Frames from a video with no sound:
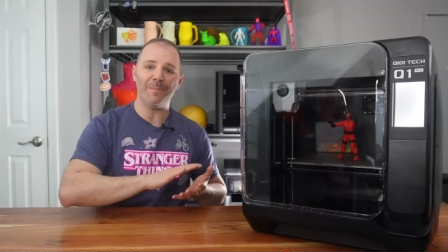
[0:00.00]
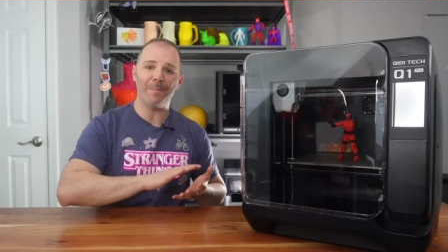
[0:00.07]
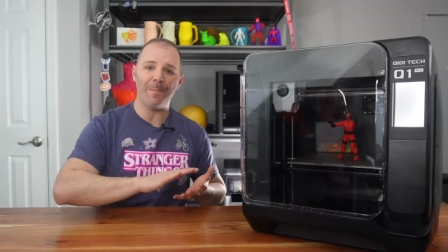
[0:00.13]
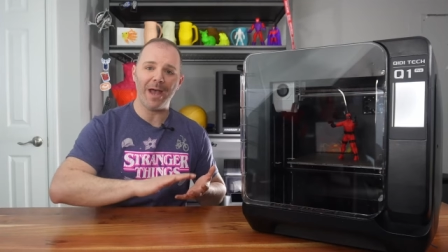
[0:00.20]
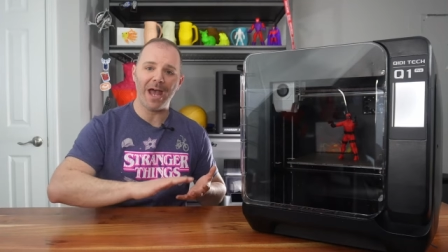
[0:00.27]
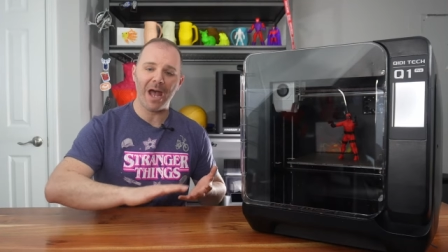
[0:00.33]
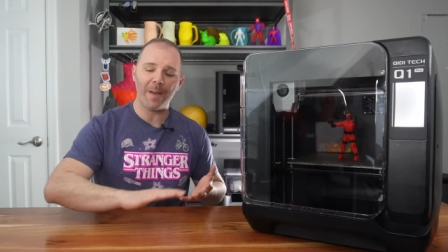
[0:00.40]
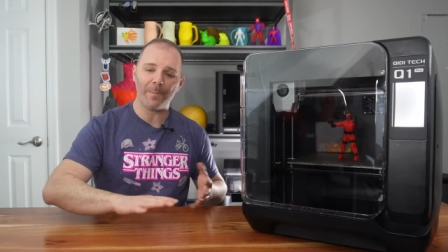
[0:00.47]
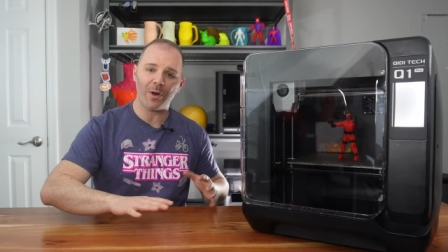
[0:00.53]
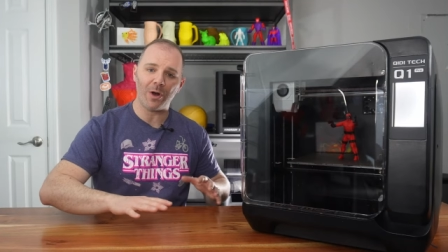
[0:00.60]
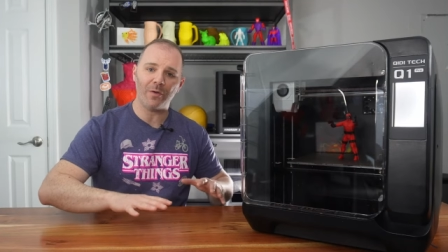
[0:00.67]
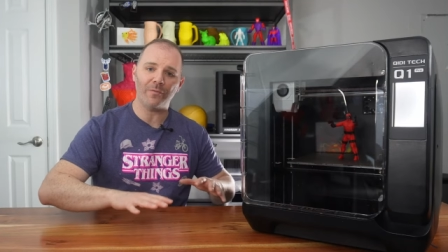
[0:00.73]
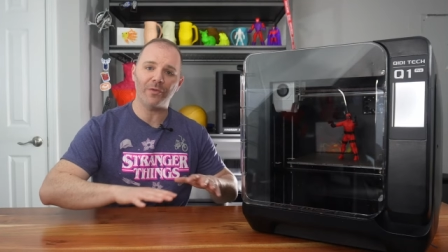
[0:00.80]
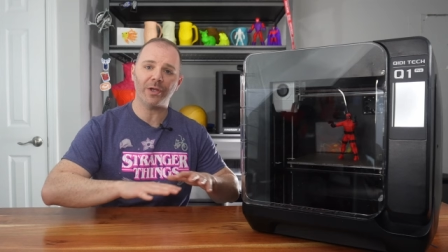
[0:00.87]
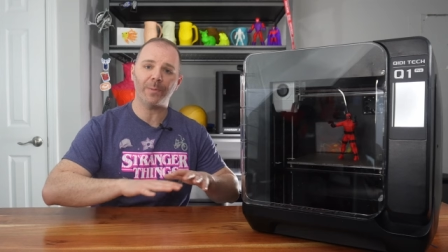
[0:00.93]
map
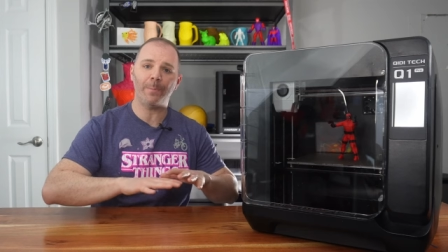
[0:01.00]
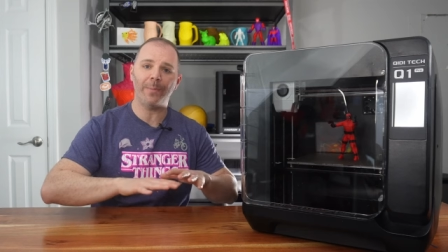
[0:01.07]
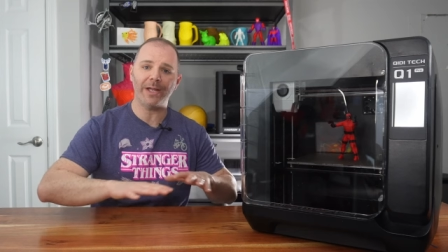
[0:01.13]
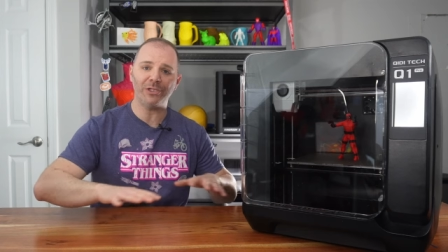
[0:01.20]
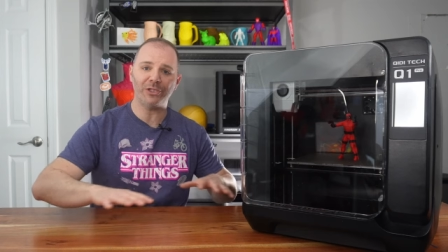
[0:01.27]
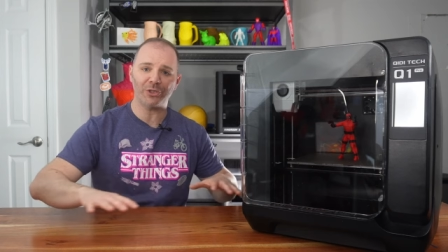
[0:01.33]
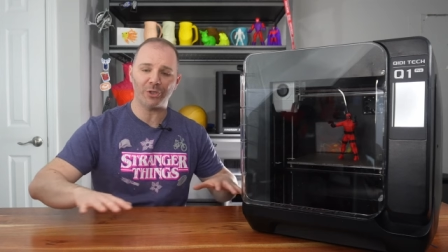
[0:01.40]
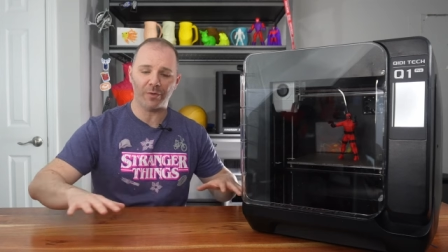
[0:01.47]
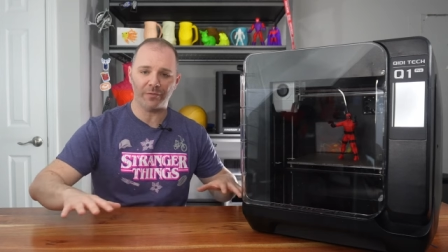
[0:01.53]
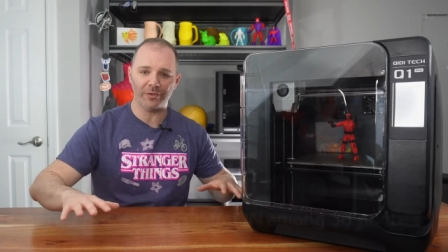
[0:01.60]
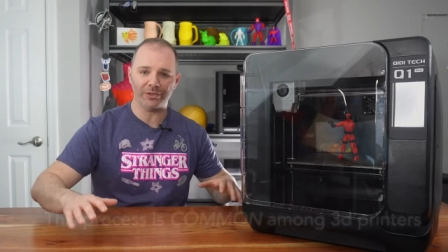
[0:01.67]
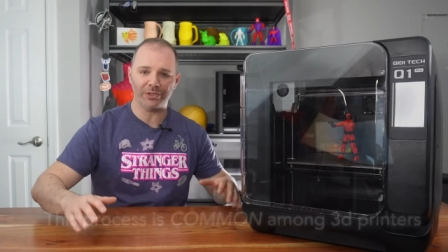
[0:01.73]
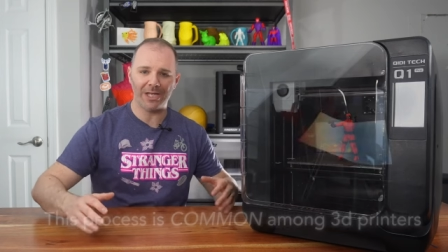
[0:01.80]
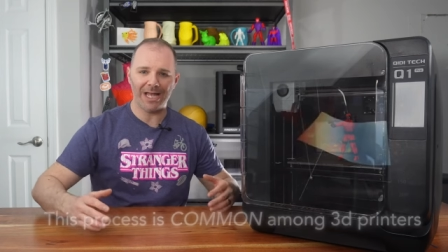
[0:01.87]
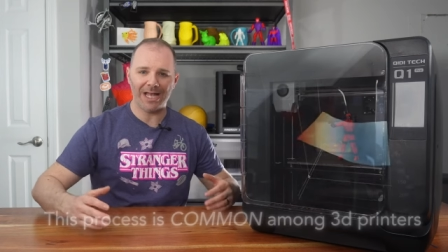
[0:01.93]
of the bed surface.